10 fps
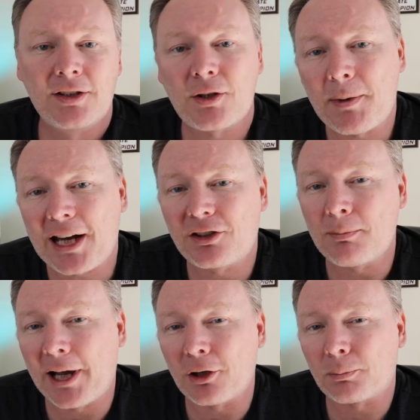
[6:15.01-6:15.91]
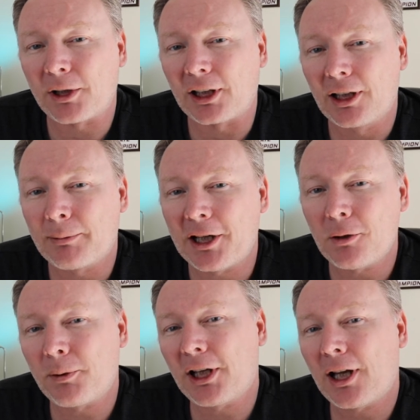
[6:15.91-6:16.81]
So back to my opening. In my
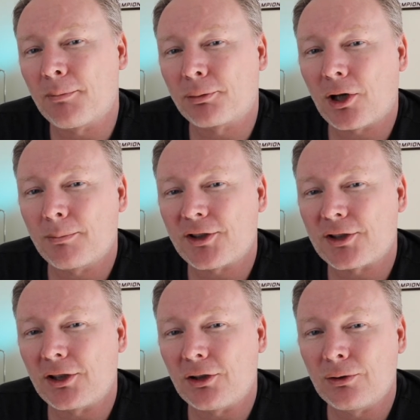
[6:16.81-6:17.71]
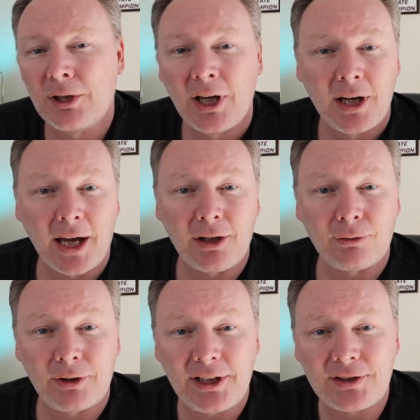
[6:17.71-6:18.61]
opening, I'm promising you a
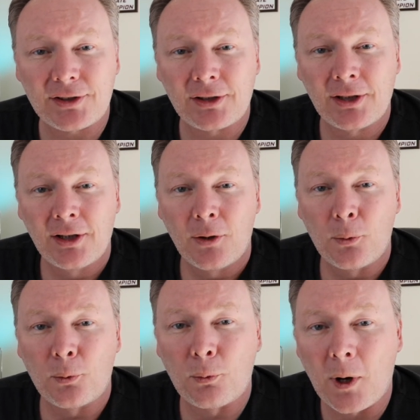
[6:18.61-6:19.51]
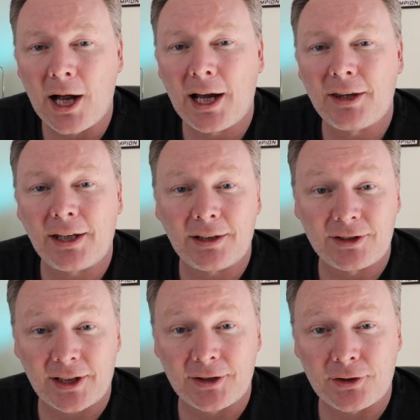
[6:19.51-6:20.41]
reason why the eight
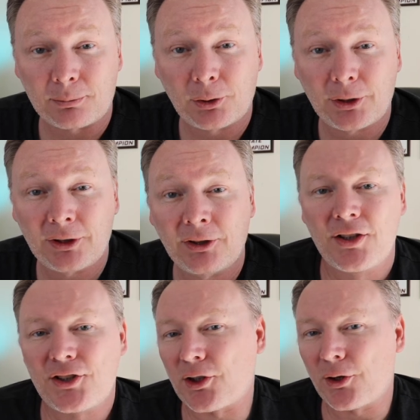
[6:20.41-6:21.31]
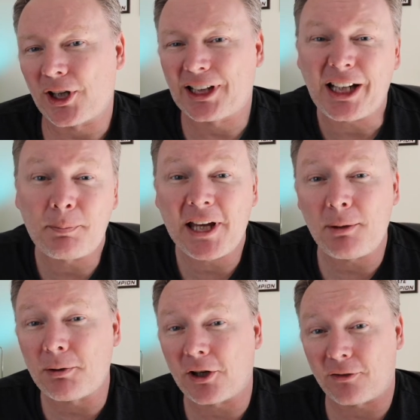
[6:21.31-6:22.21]
seconds are important. So the
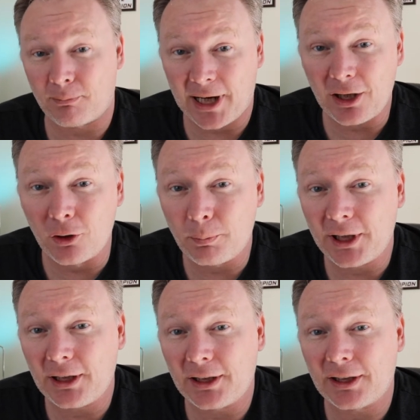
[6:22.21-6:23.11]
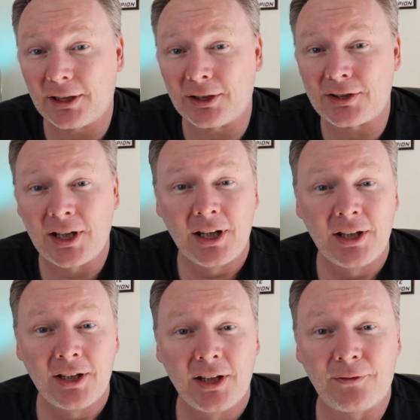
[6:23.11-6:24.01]
clickbaity part of my opening is
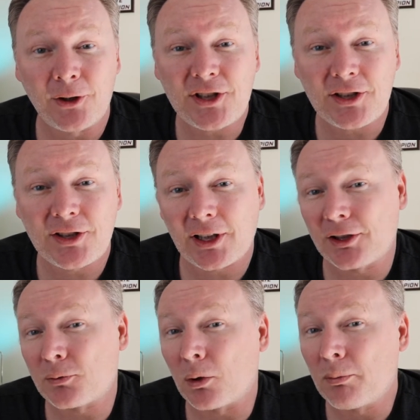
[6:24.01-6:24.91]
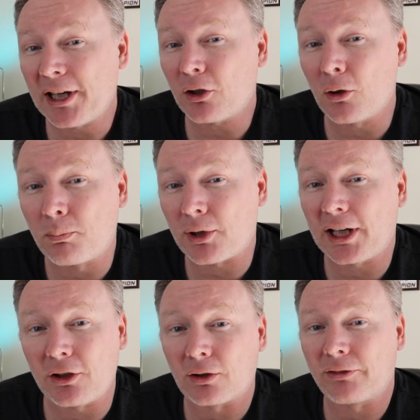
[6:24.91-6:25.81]
the first eight seconds will make or
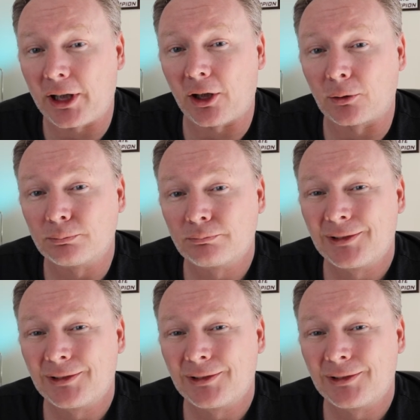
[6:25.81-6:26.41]
break your video.